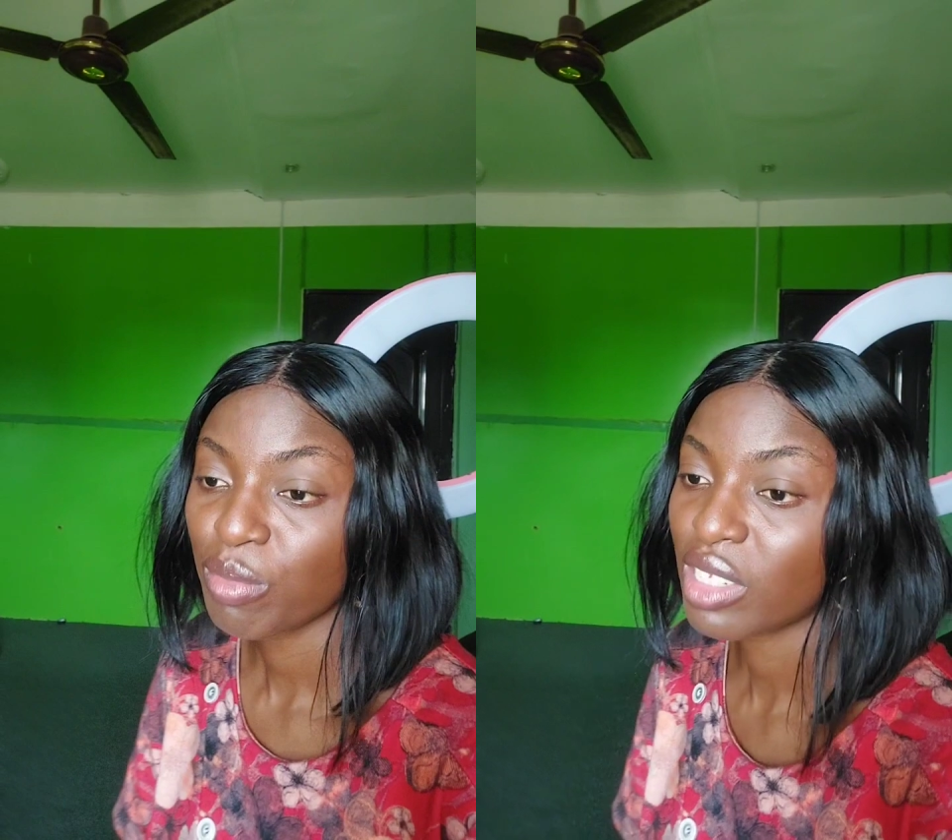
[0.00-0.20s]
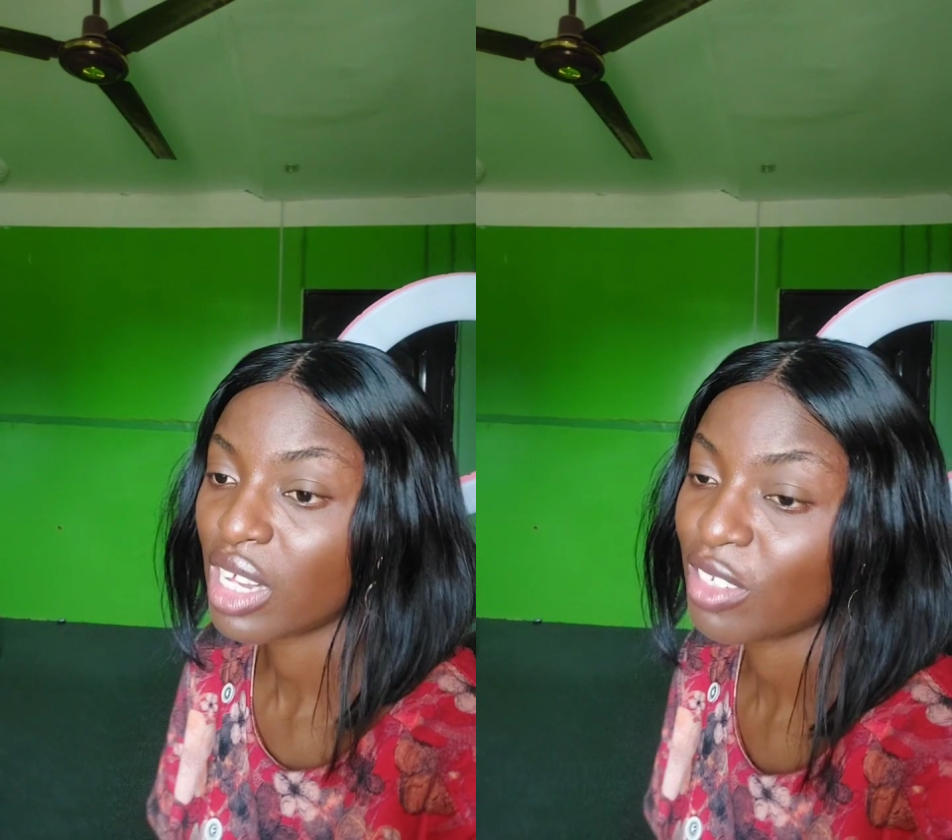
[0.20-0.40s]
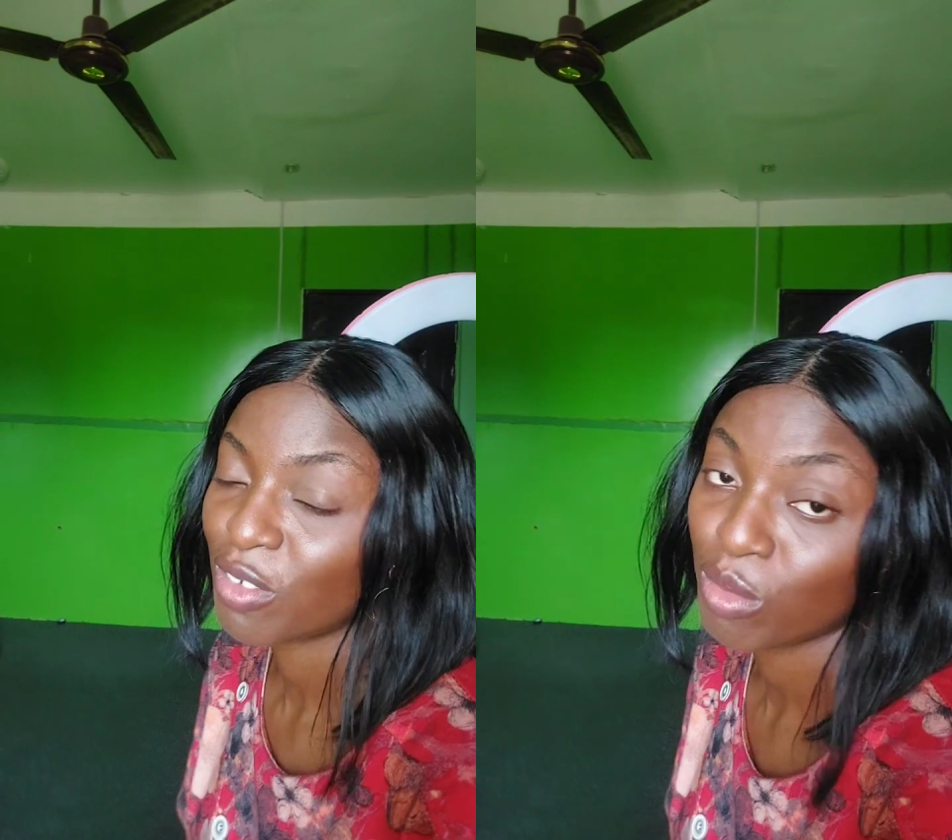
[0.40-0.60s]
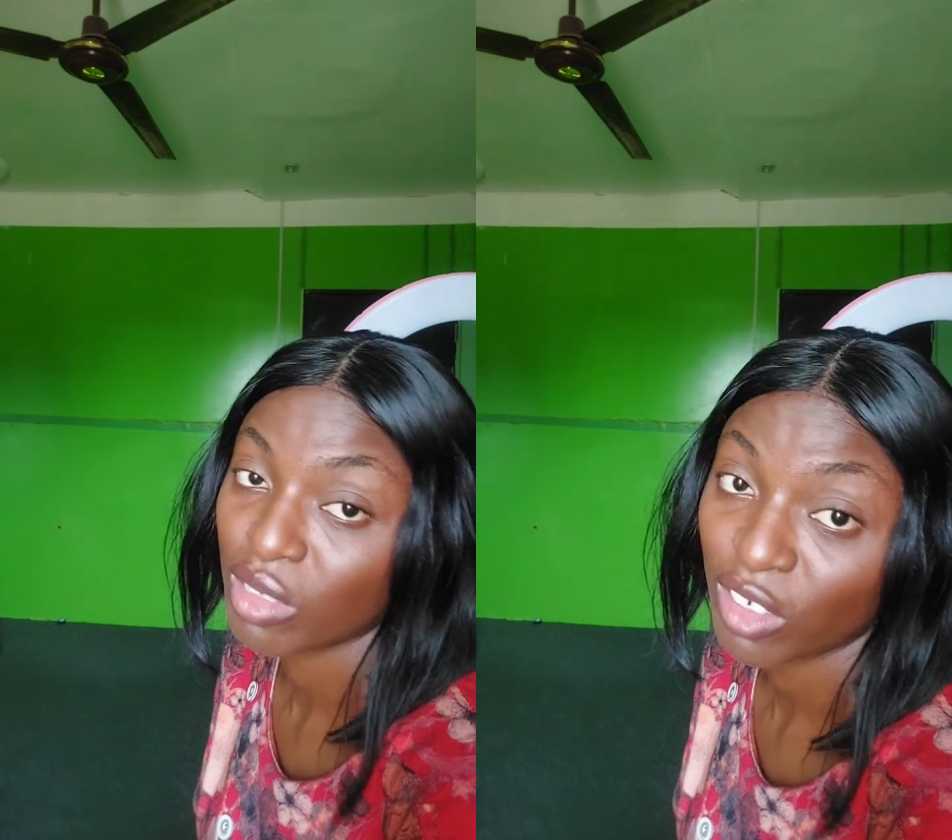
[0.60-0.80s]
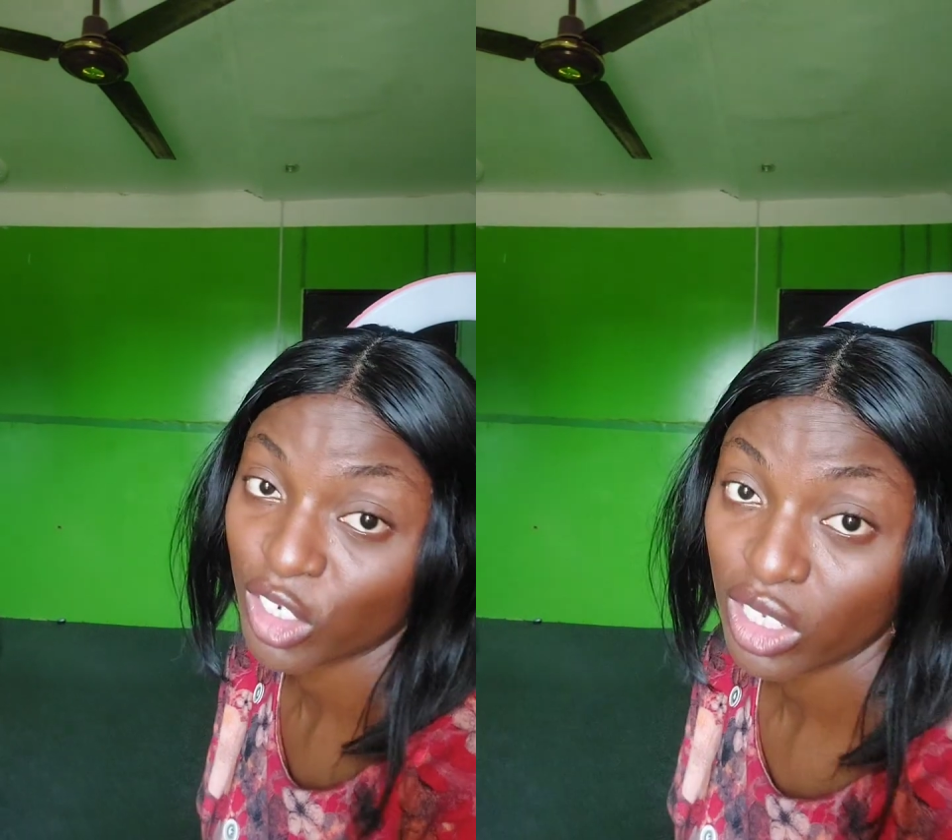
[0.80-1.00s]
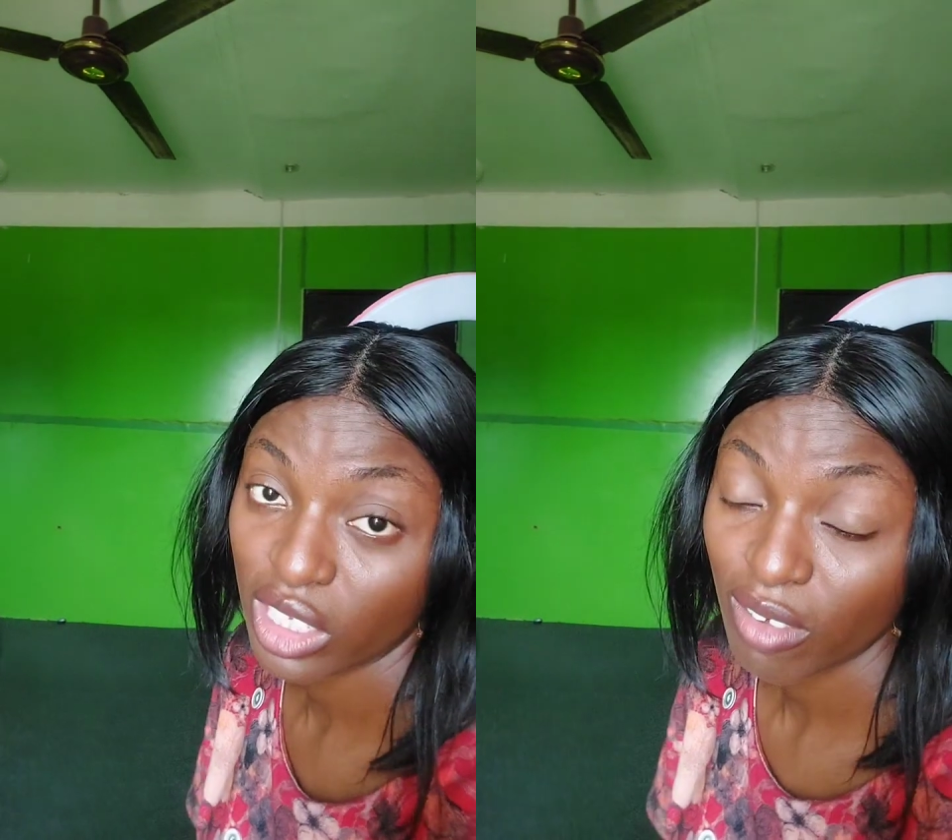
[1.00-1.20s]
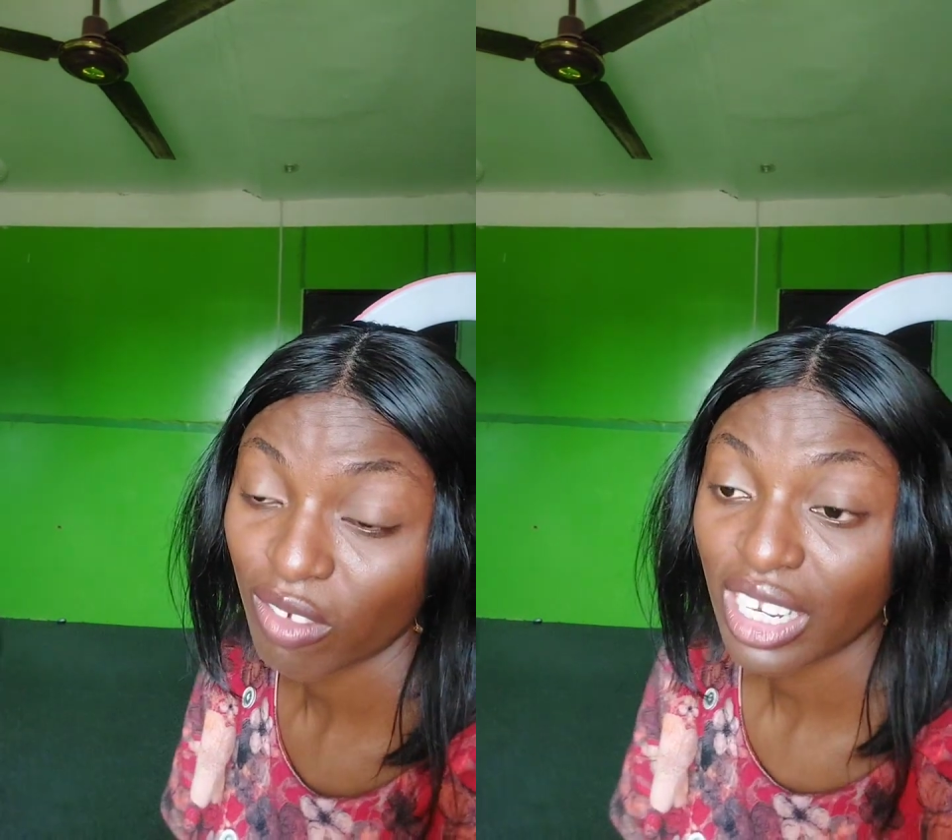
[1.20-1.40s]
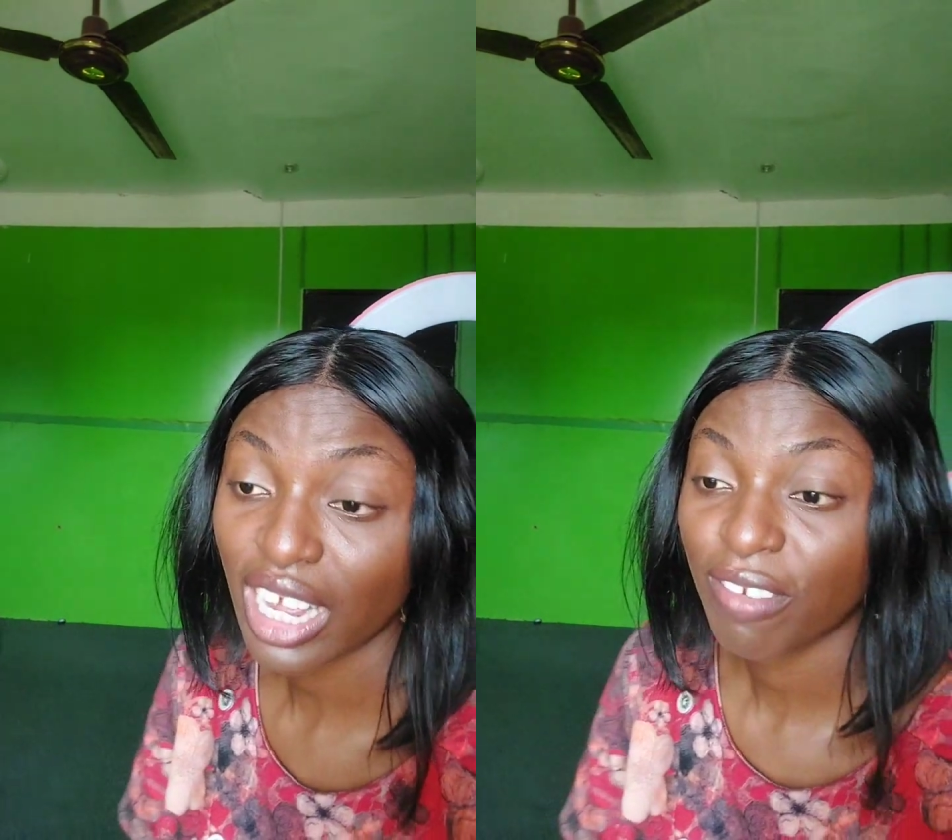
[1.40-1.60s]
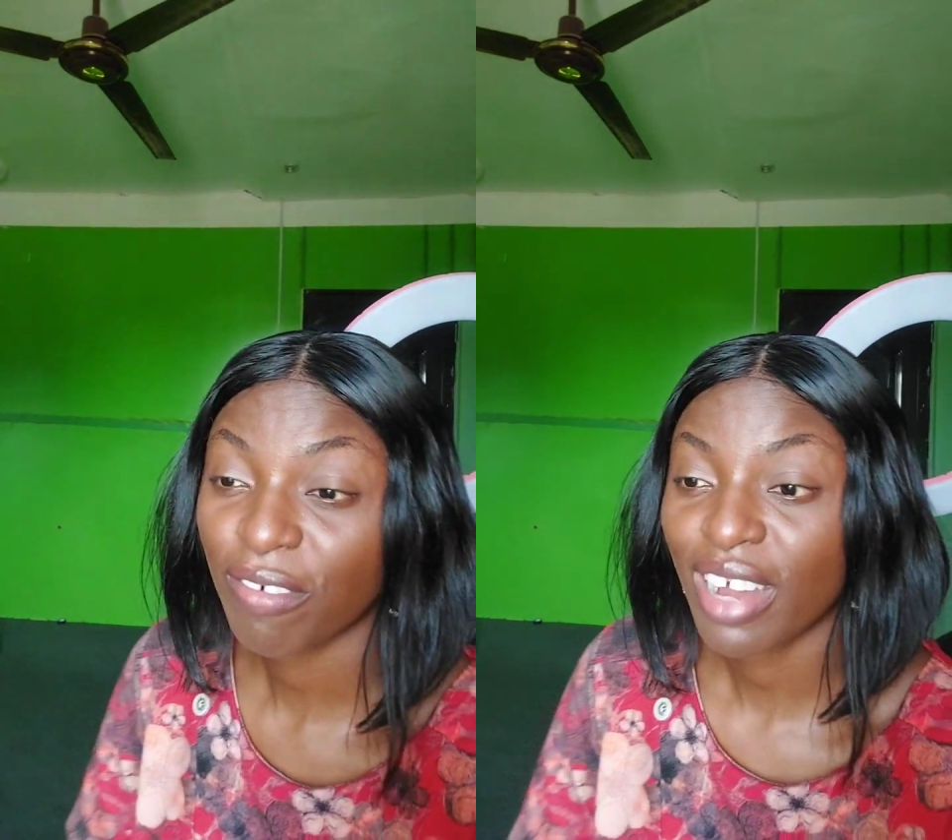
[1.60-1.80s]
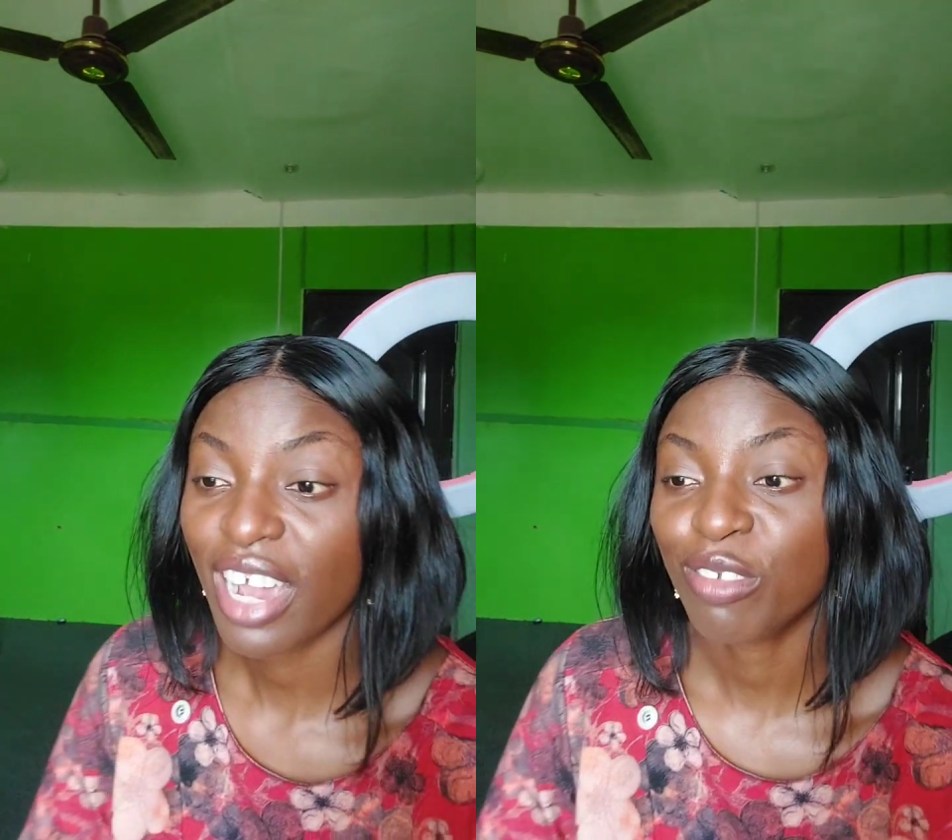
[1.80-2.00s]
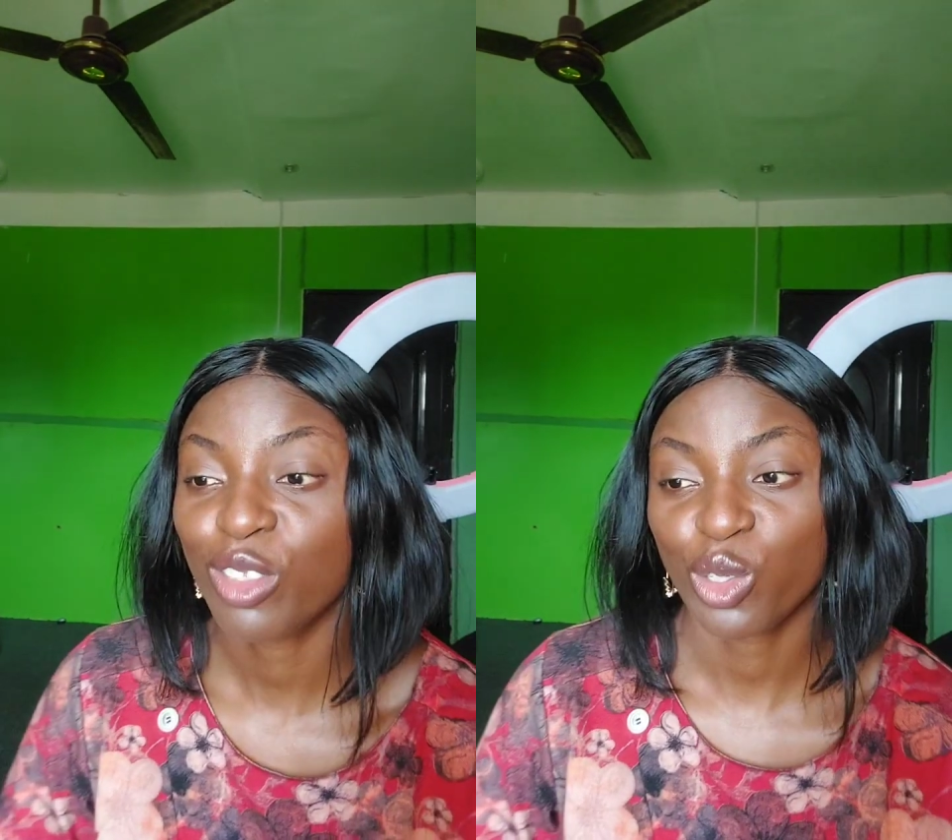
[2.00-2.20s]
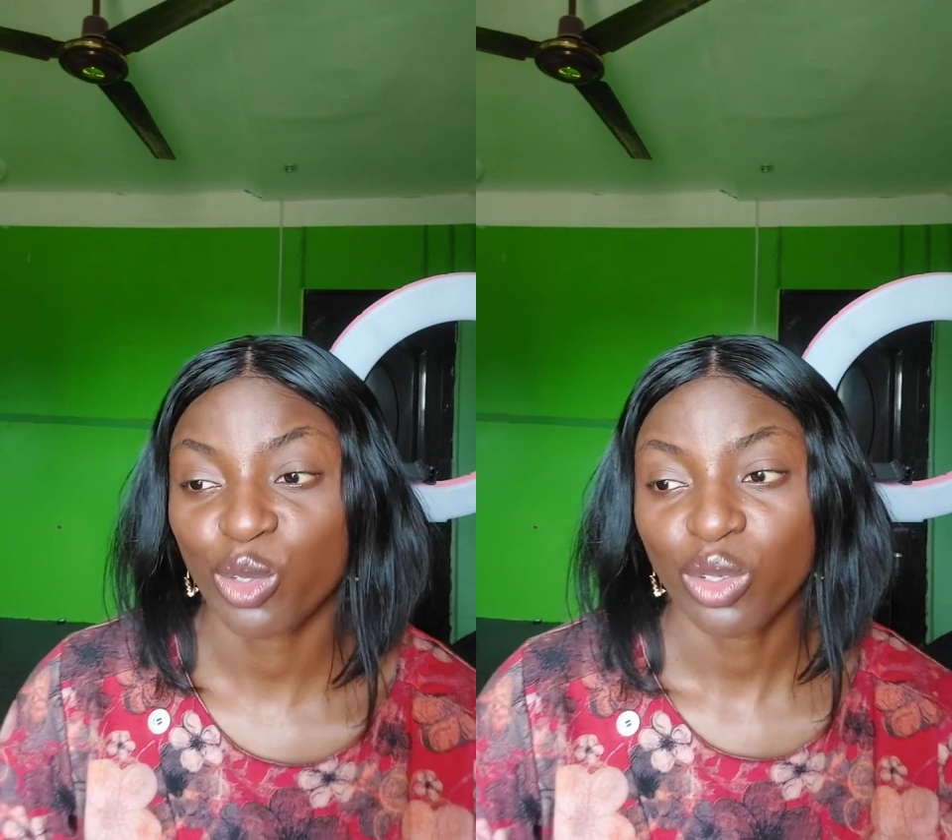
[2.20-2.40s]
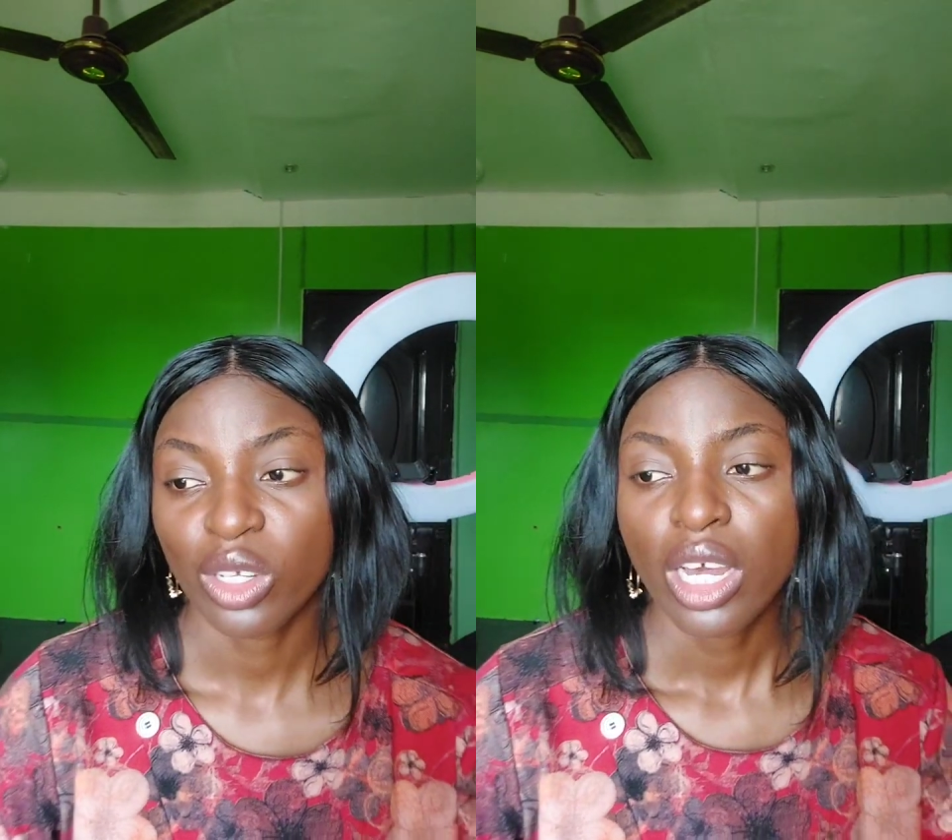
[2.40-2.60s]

starts from section 795 to